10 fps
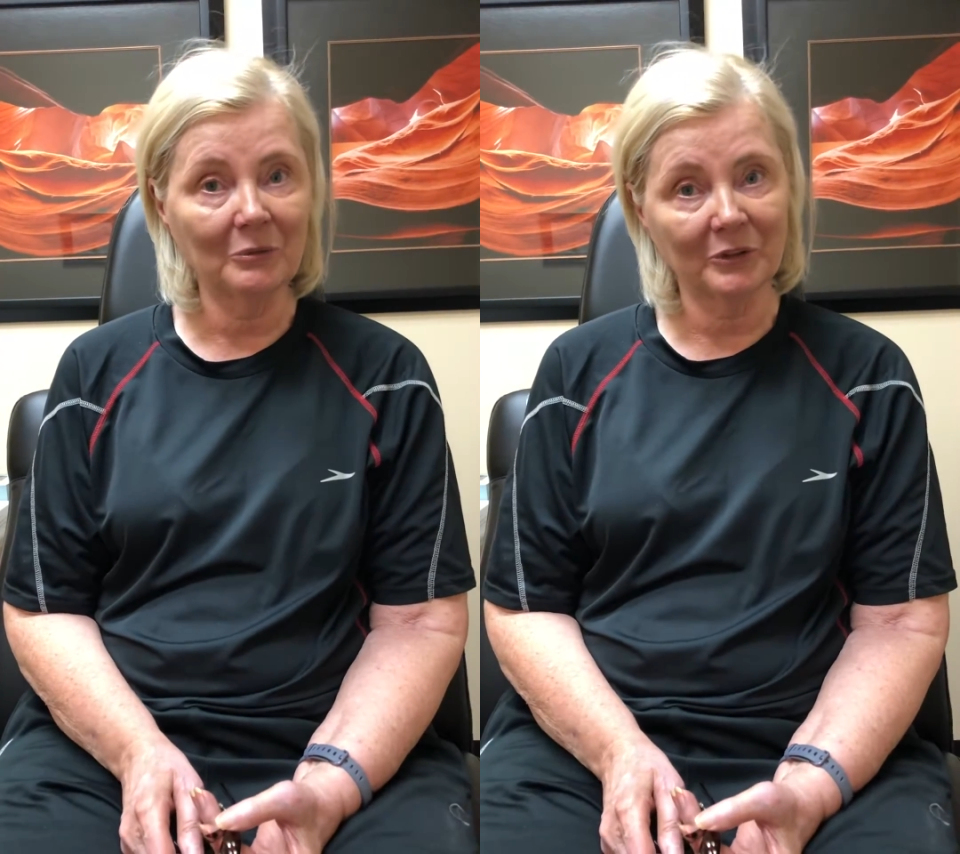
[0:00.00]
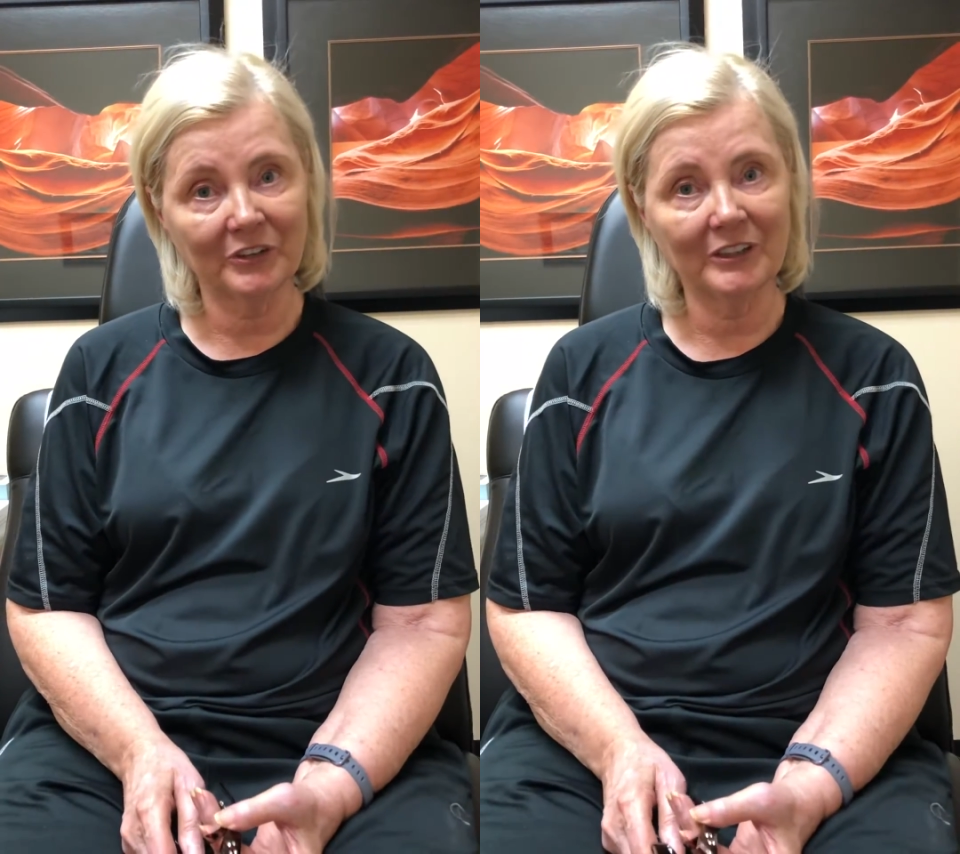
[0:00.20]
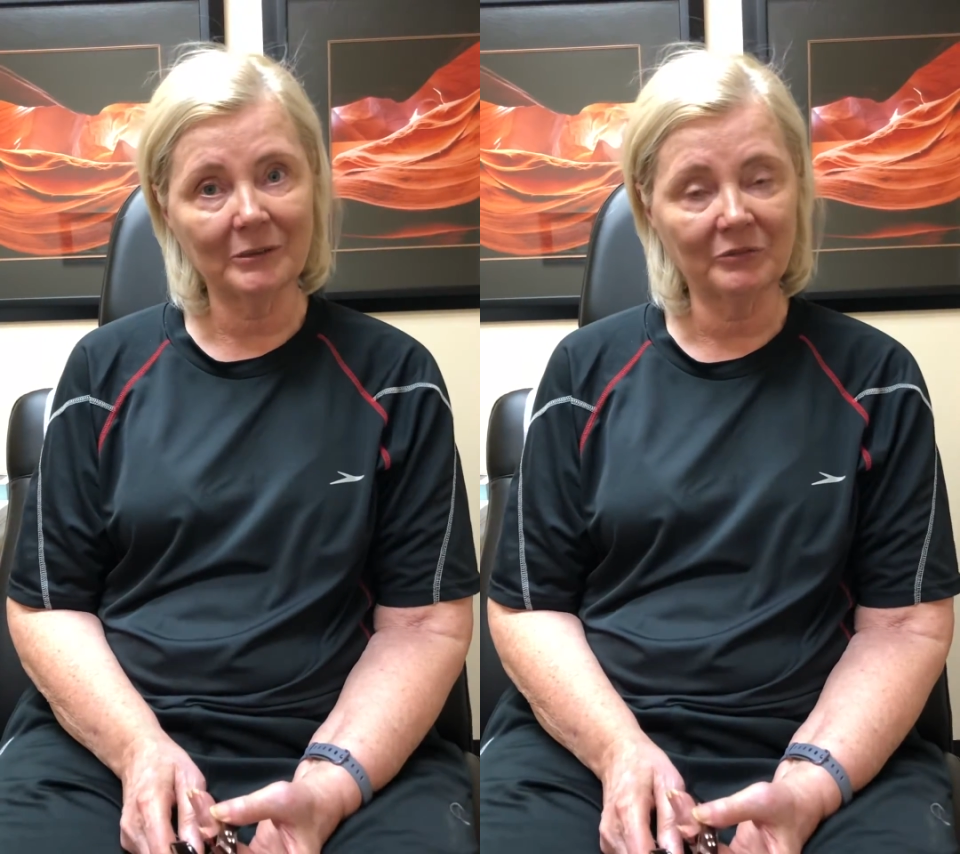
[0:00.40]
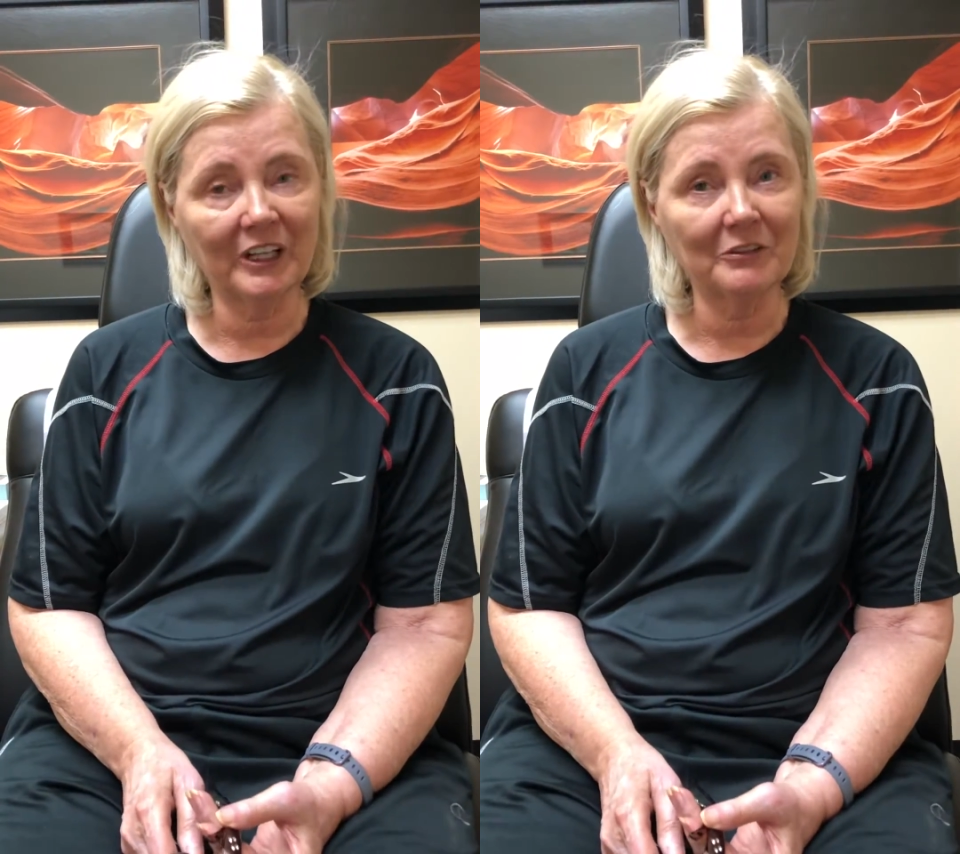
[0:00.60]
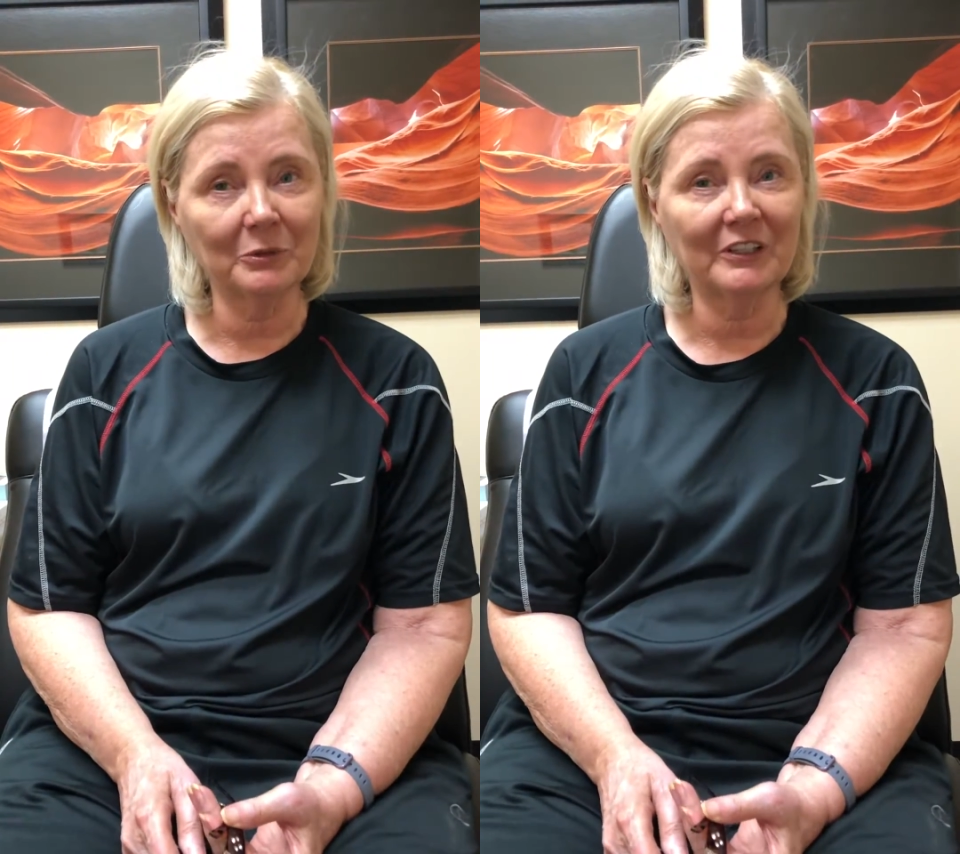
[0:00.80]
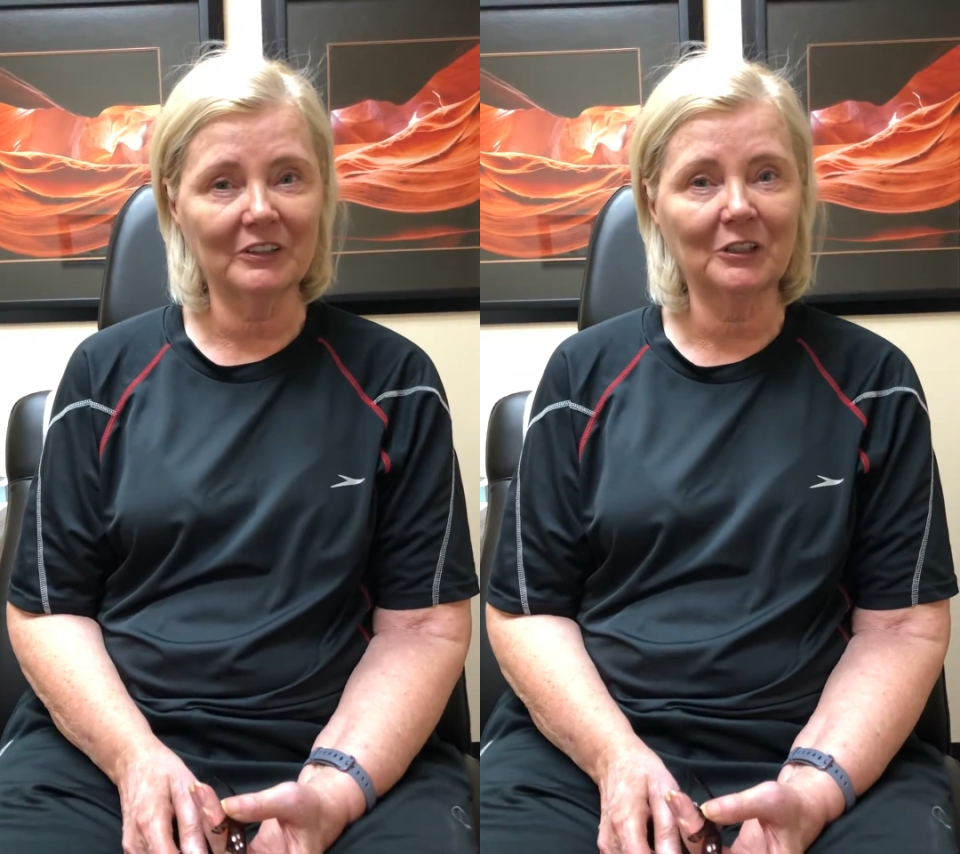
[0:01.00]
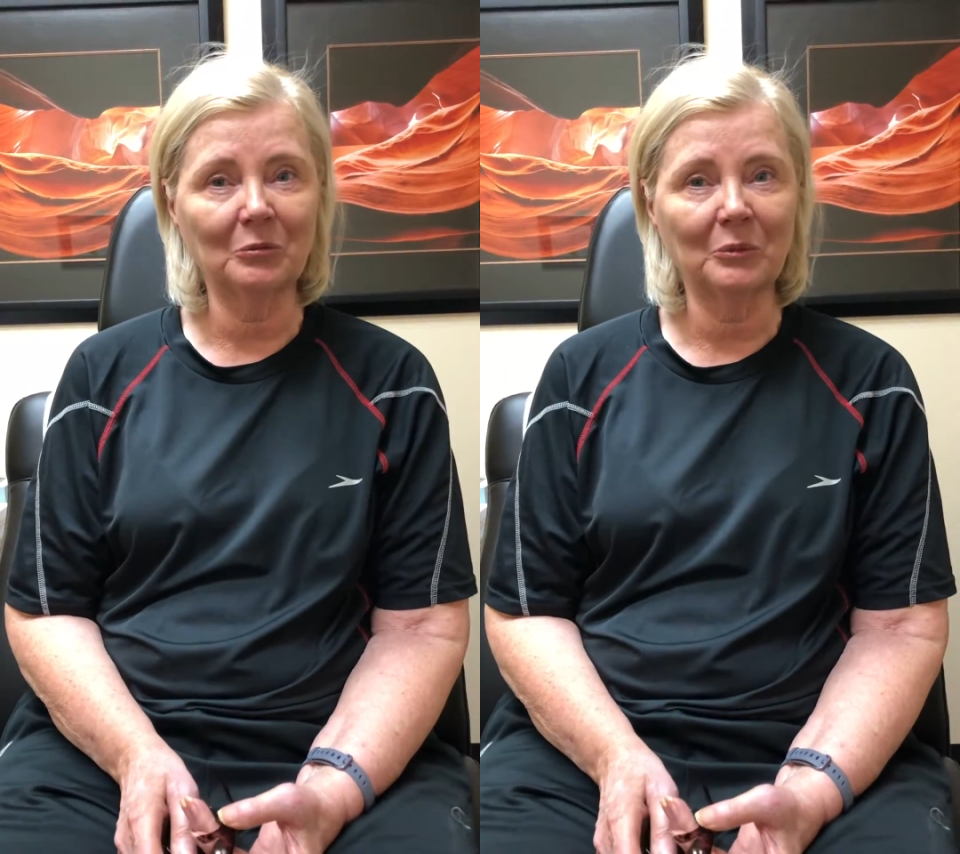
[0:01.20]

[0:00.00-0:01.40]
we'll see, I'm 5 weeks in,